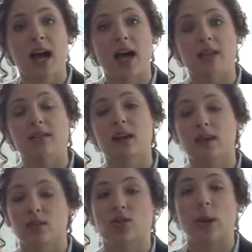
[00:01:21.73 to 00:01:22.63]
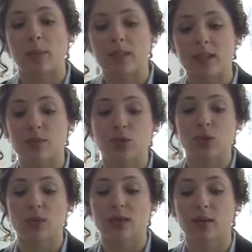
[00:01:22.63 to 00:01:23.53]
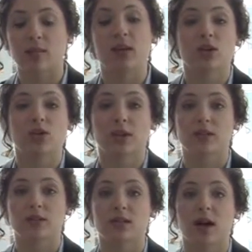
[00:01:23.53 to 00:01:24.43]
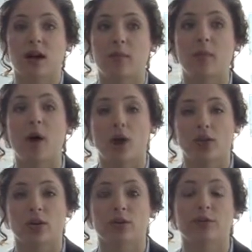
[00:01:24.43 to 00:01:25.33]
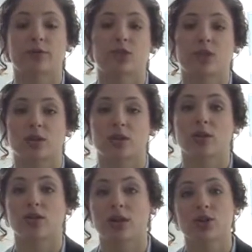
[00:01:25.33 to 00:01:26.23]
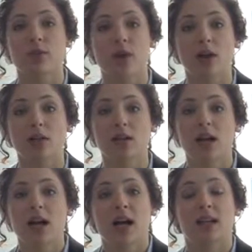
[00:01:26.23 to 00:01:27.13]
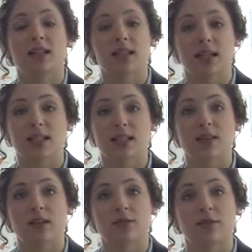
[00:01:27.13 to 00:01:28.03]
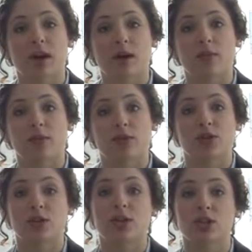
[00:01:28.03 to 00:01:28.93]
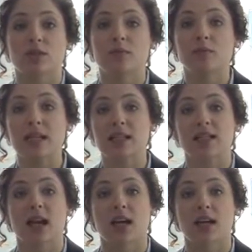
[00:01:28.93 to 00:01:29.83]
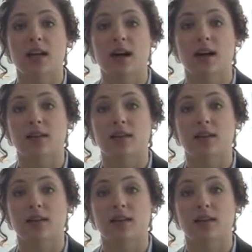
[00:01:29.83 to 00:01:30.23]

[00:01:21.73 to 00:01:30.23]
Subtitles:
and that discrepancy between them then triggers a model called the frustration-aggression model. And it's the idea that if frustration meets a